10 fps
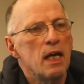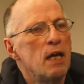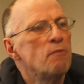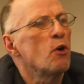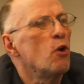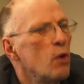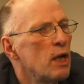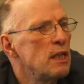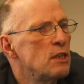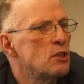if the oil
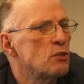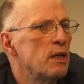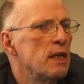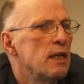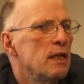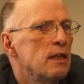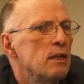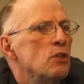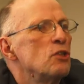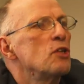industry
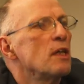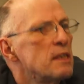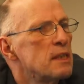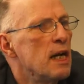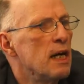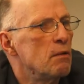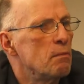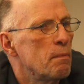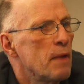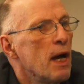shuts down?
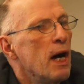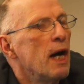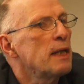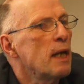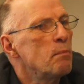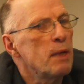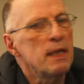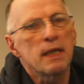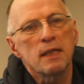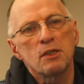I campaign
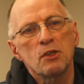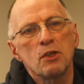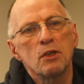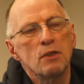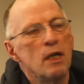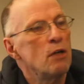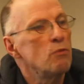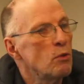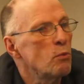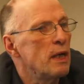against the third
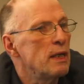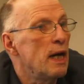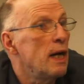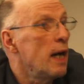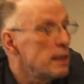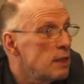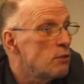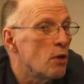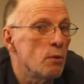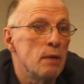runway at
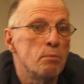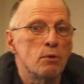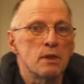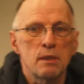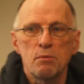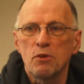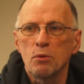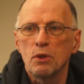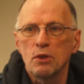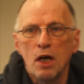Heathrow Airport, as some of you
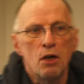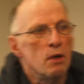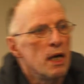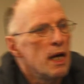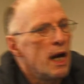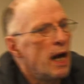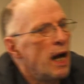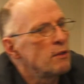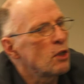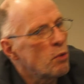will know.
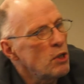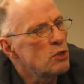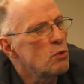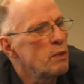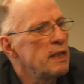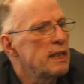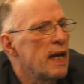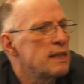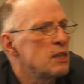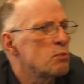And the question we
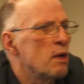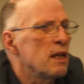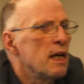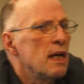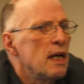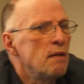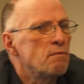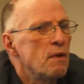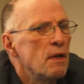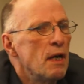get is, well,
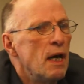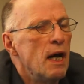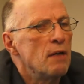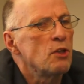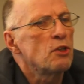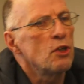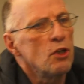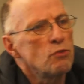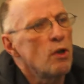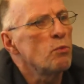if the
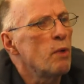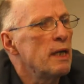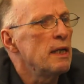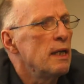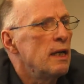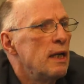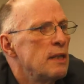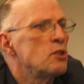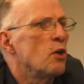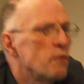third runway
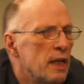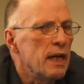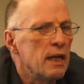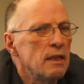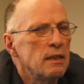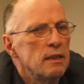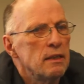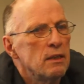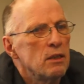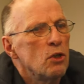is not there,
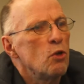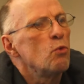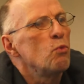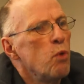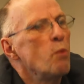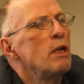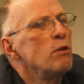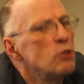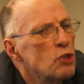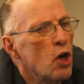won't we
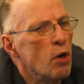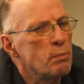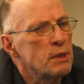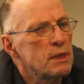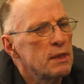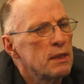lose jobs?